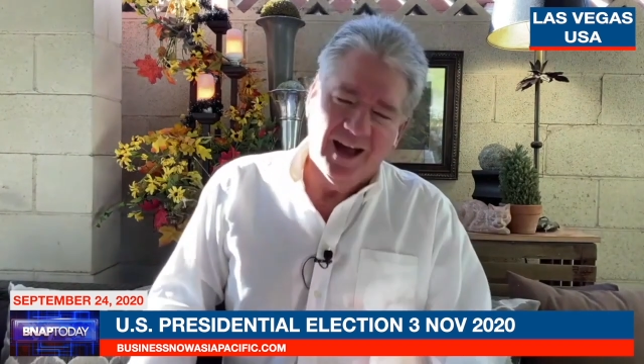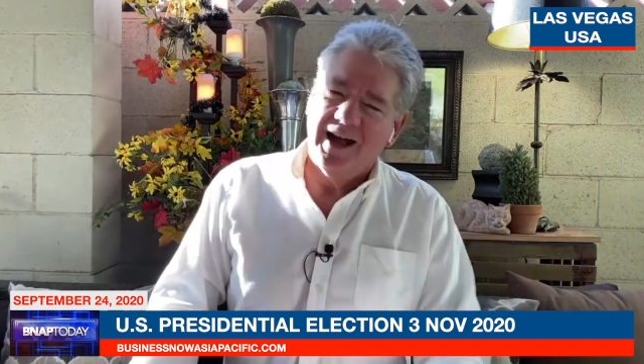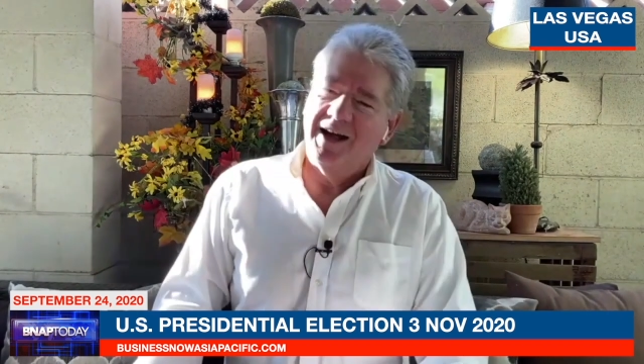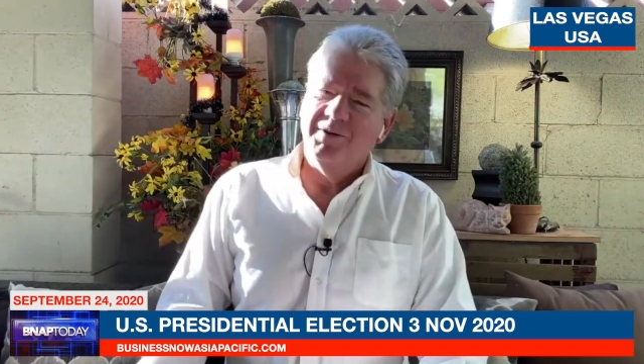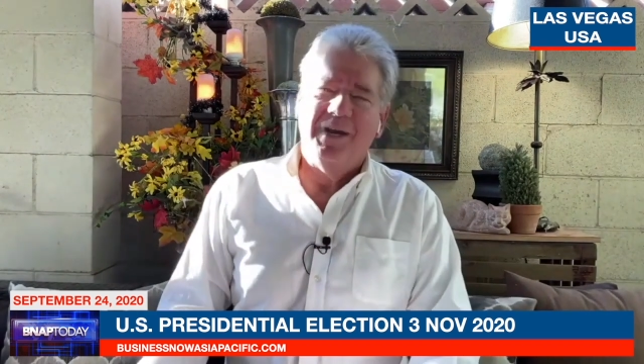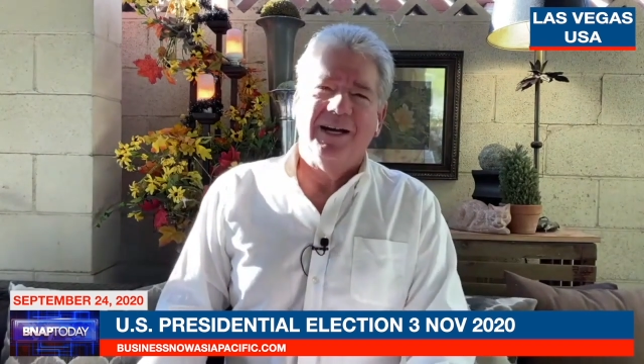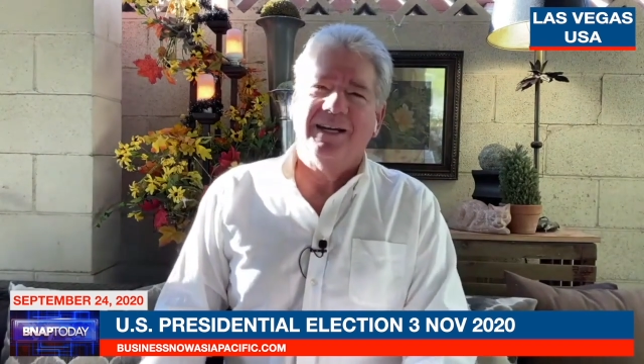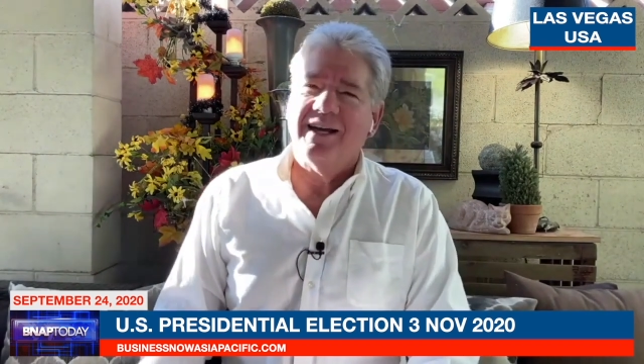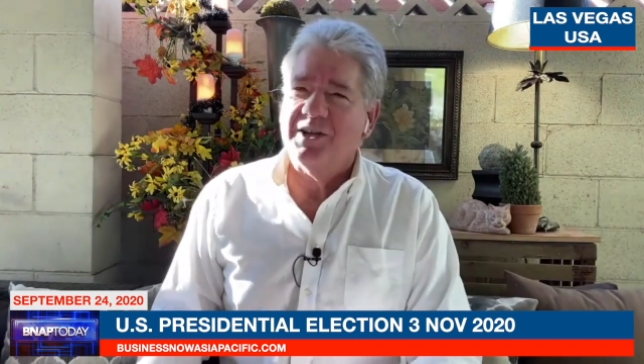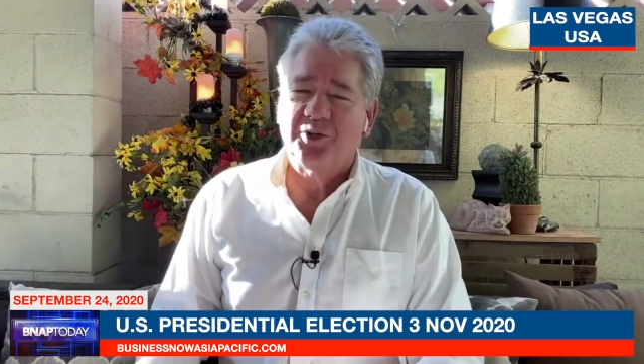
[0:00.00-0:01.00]
Oh, my
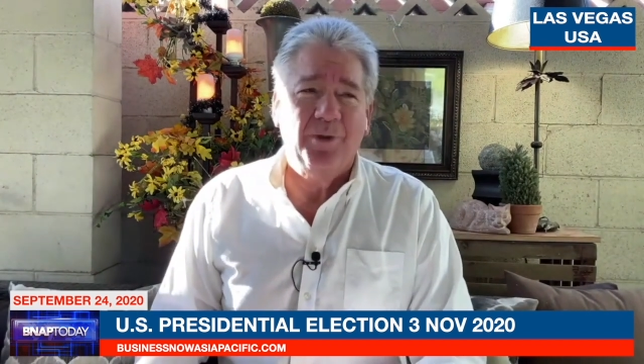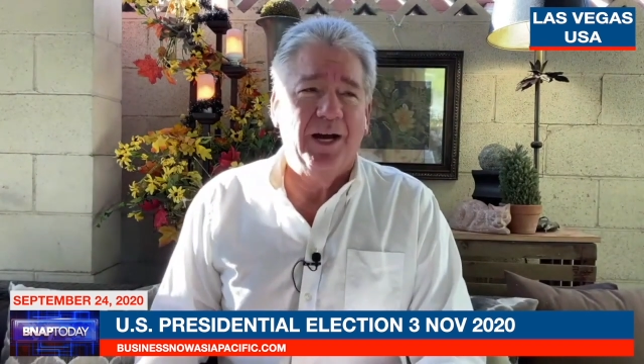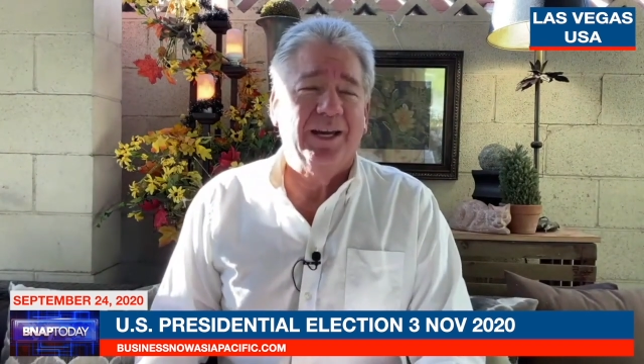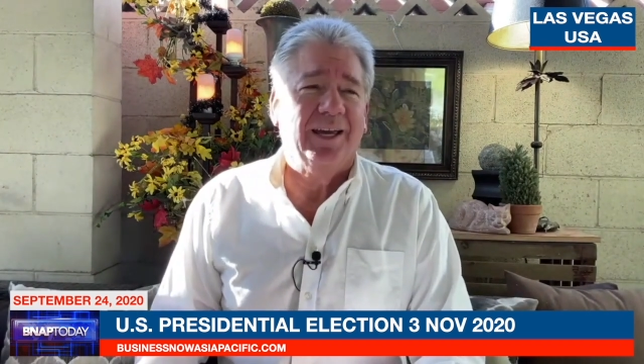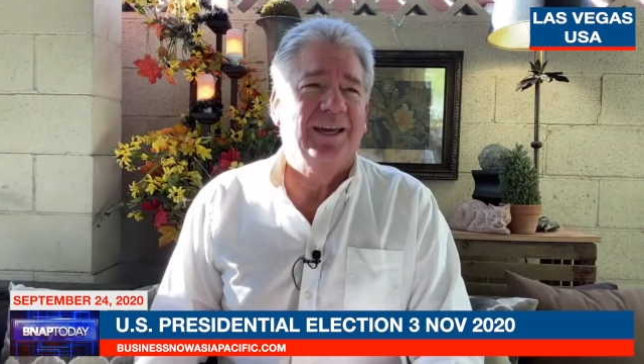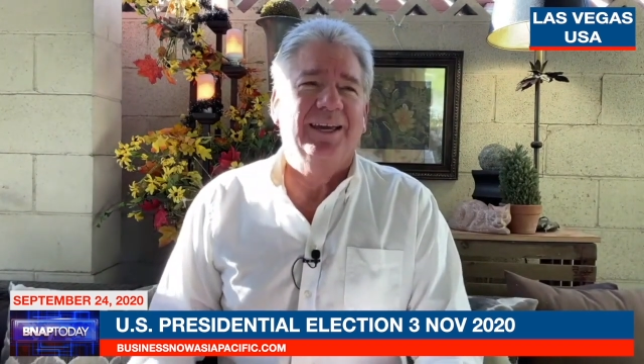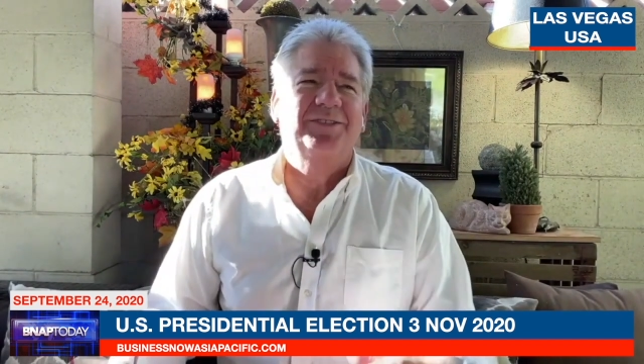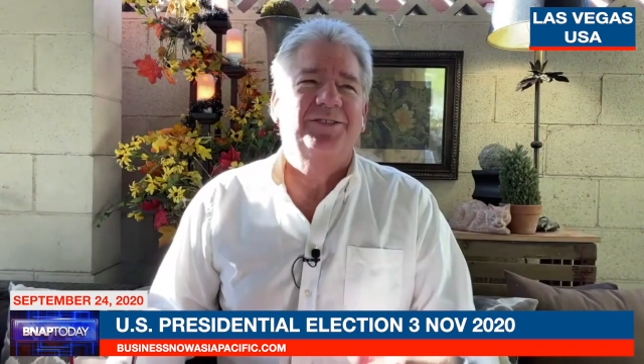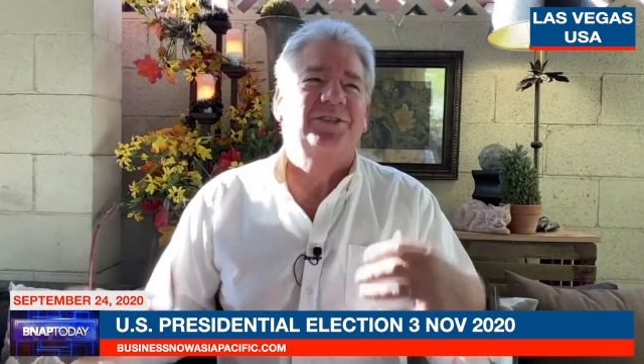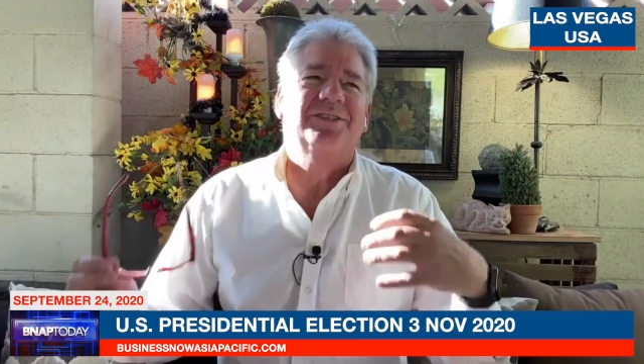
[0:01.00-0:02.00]
gosh, Mike.
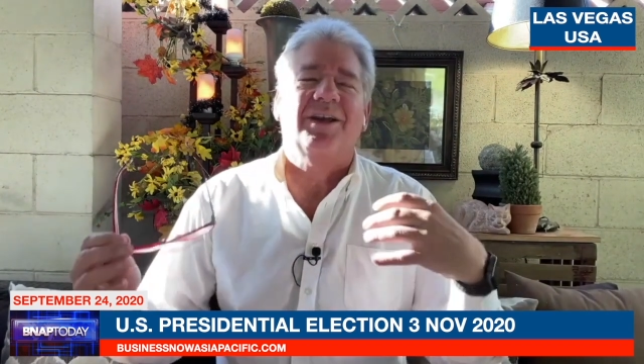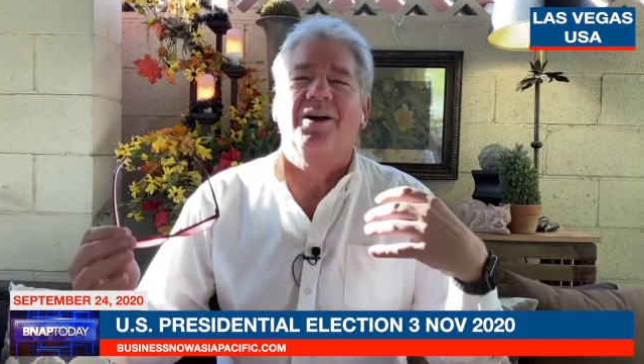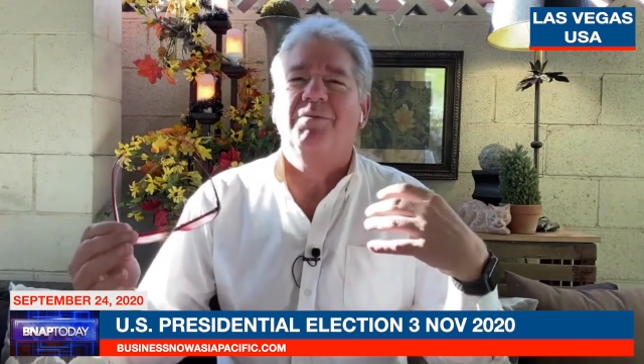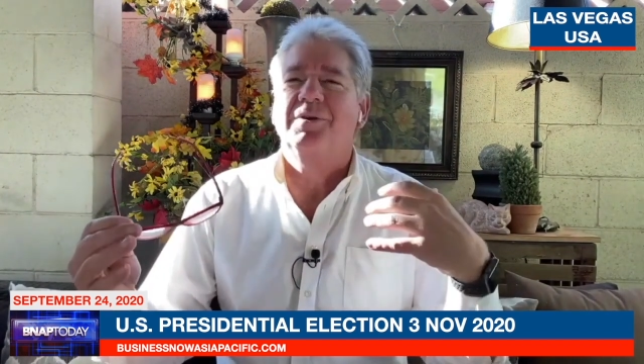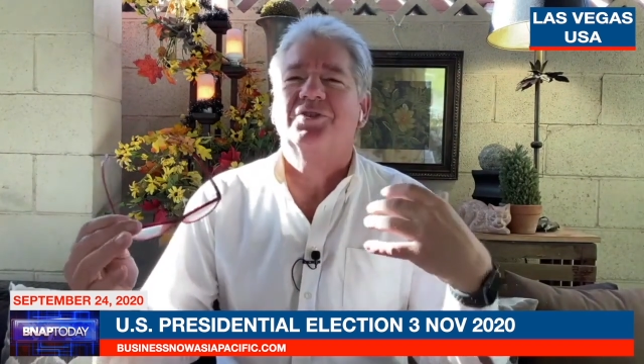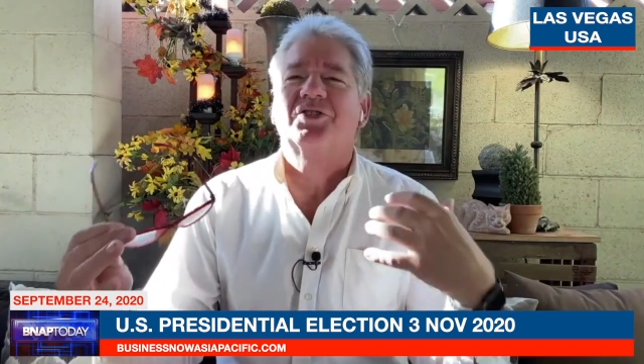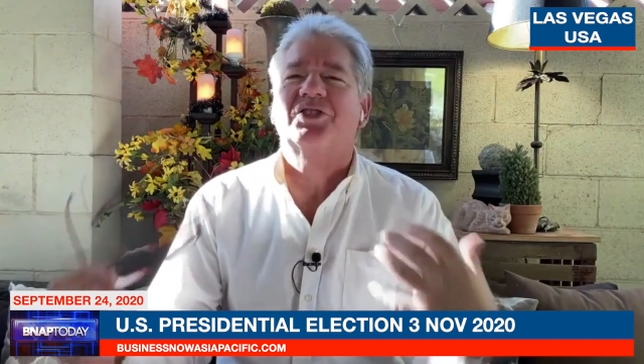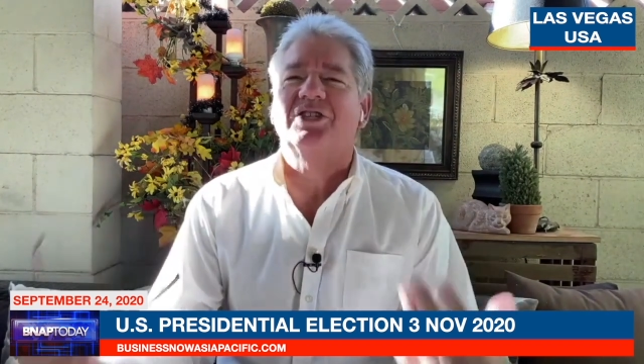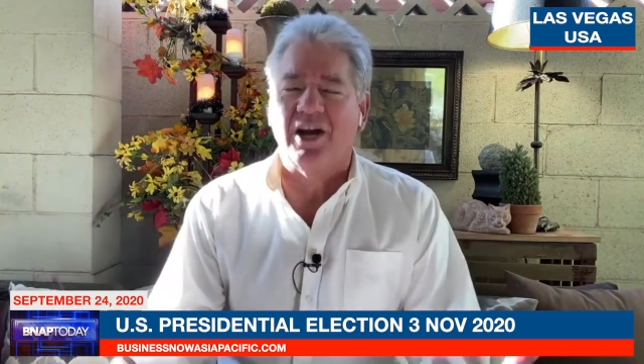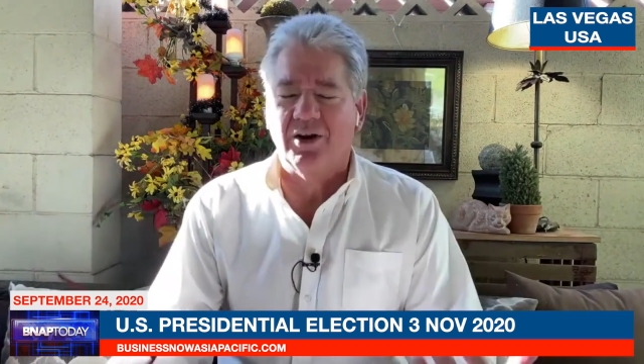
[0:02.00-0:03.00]
It's just almost
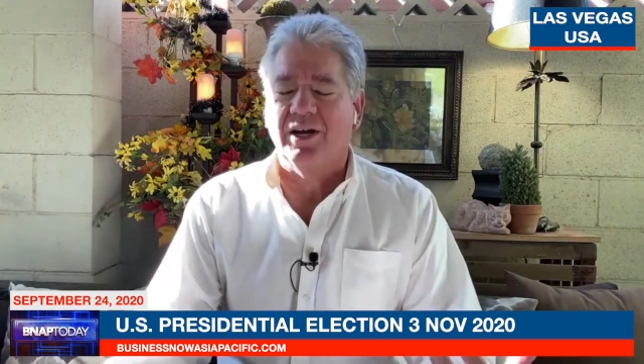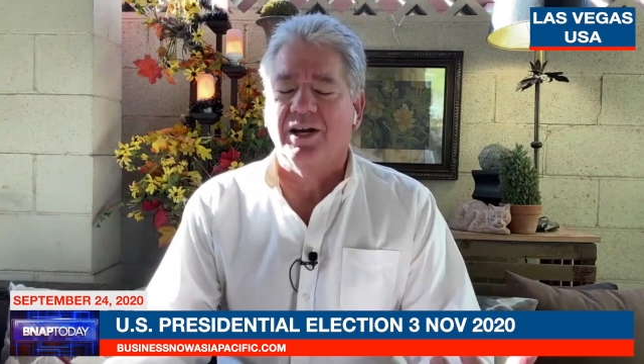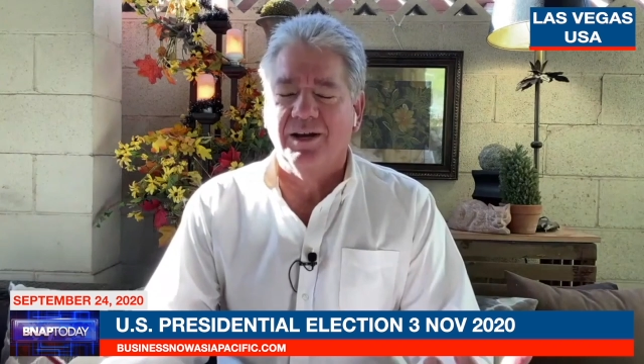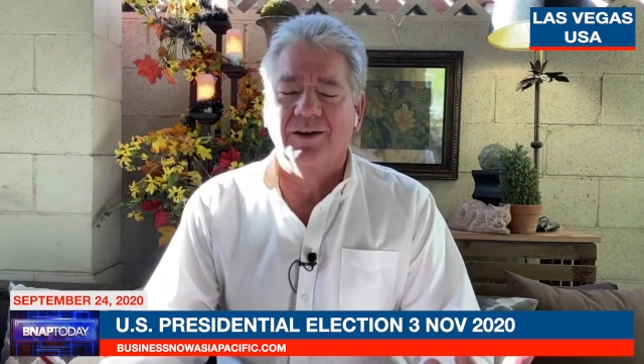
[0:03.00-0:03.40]
scary.